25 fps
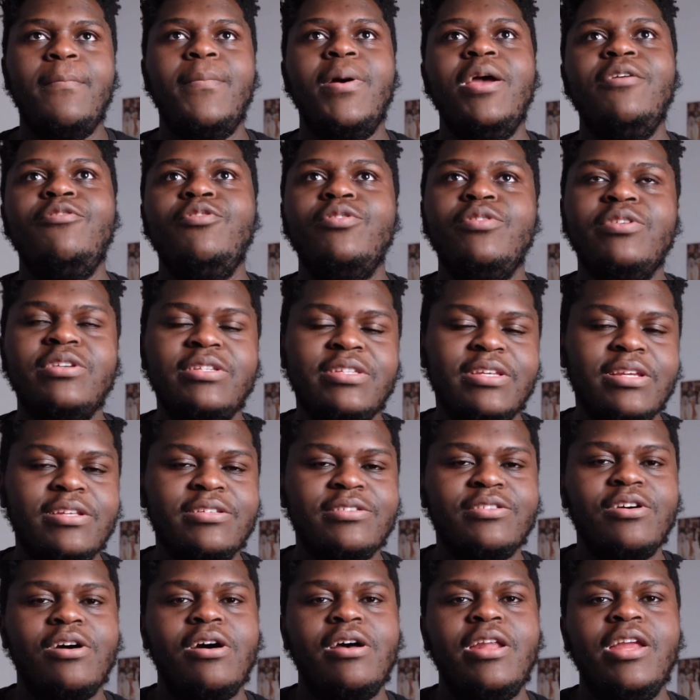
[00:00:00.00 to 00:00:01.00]
But if you're just
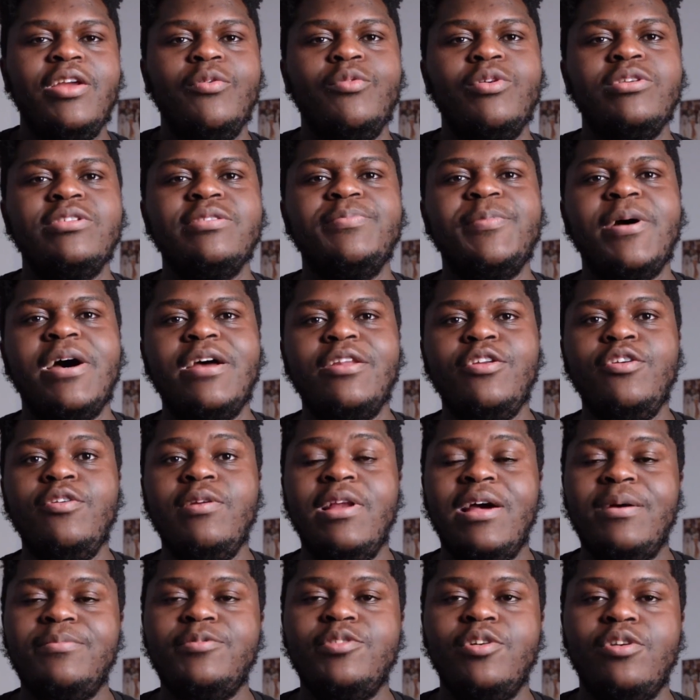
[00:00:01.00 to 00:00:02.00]
getting started and you want to buy a new
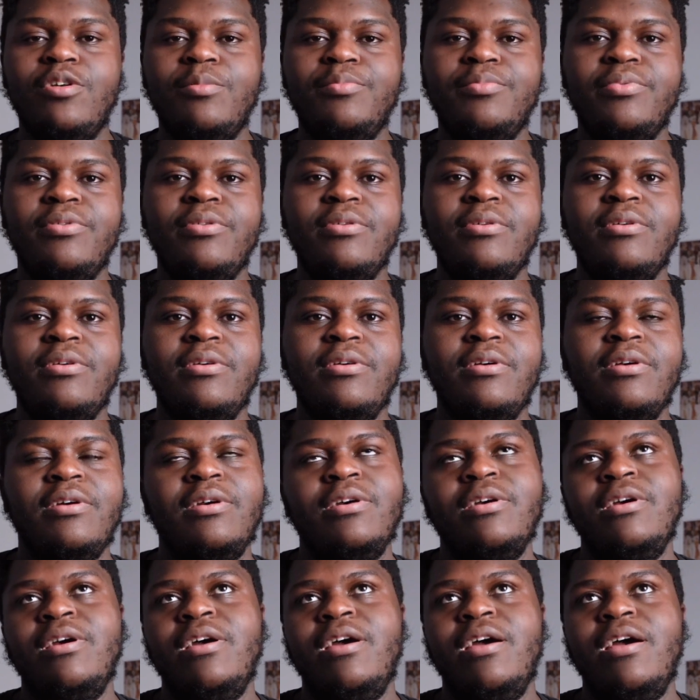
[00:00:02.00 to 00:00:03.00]
laptop,
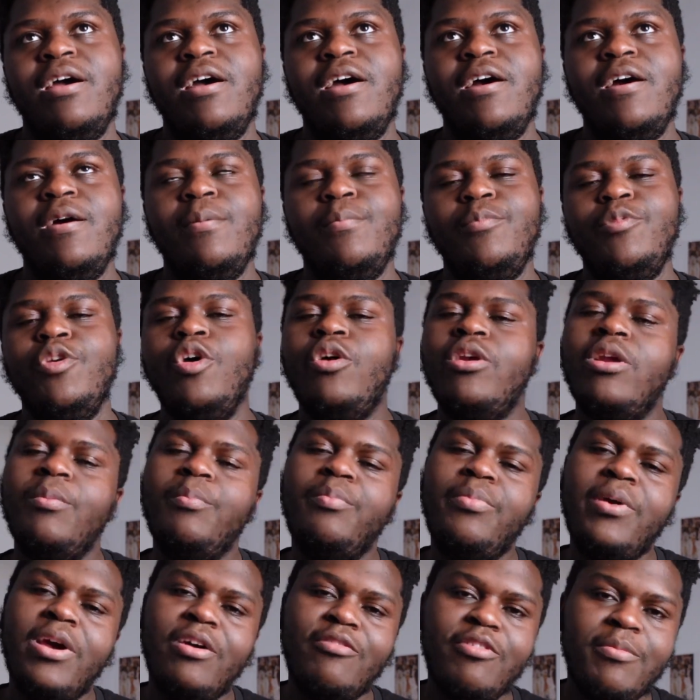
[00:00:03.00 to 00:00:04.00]
you're on a
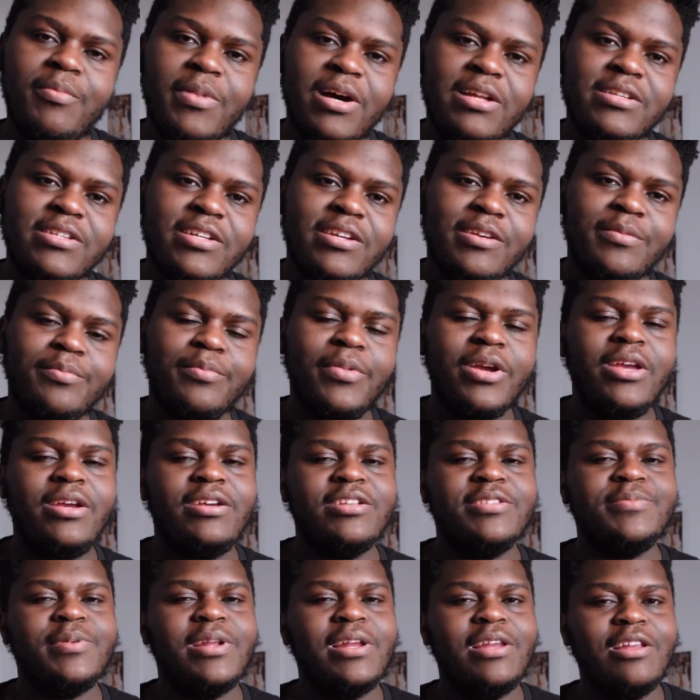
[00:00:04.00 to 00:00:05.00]
bit of a budget, but you
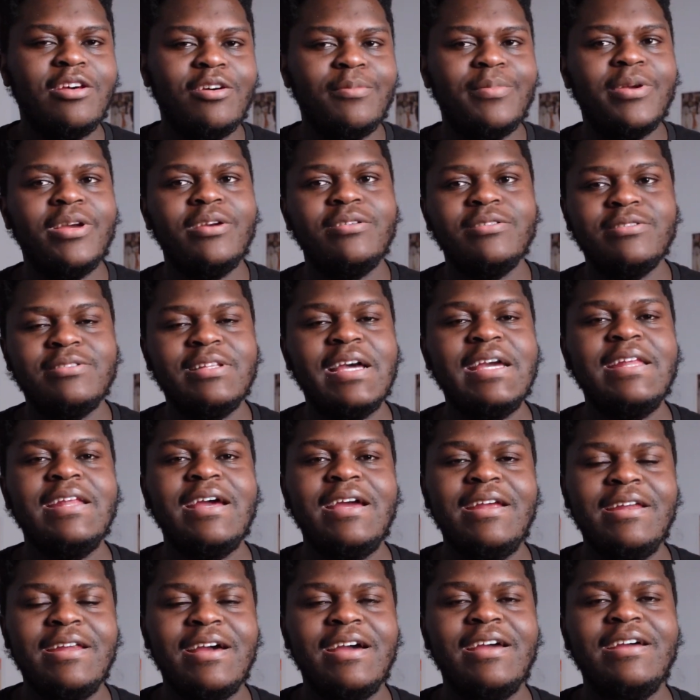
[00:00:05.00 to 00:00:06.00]
can spend a little bit, because
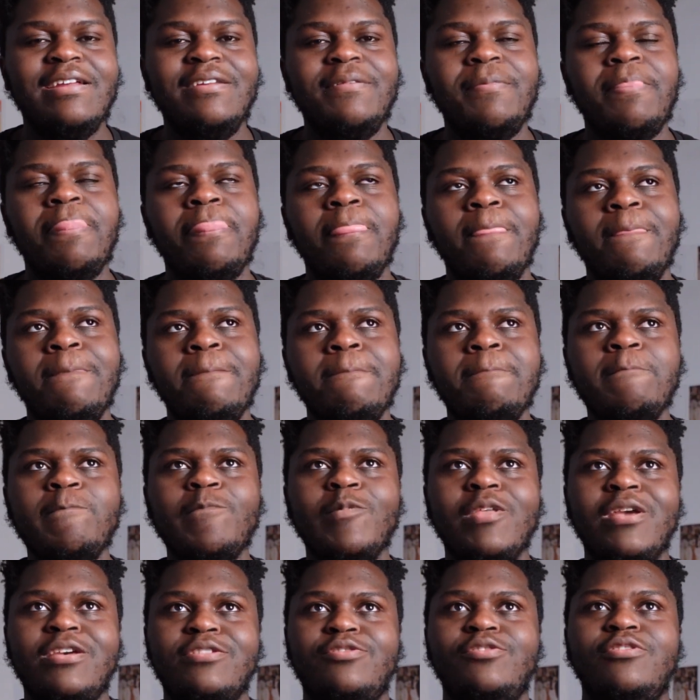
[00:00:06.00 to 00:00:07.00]
$999,
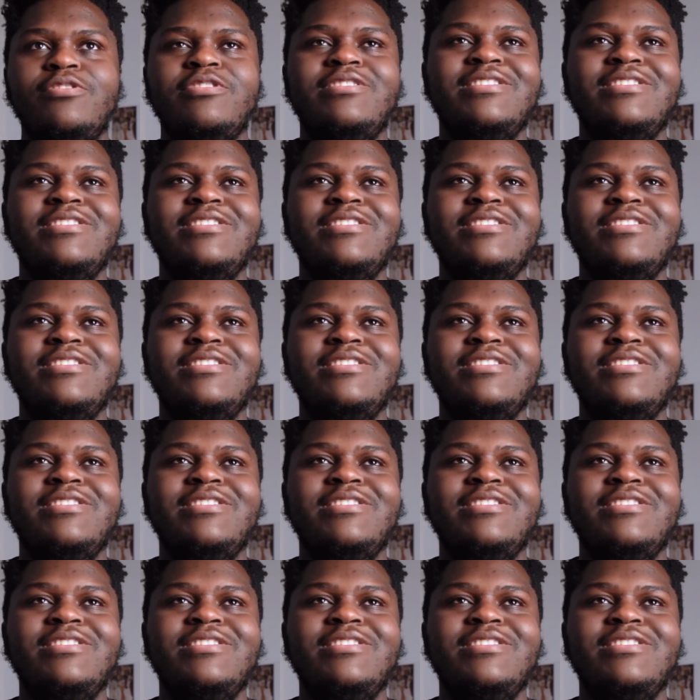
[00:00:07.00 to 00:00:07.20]
it's not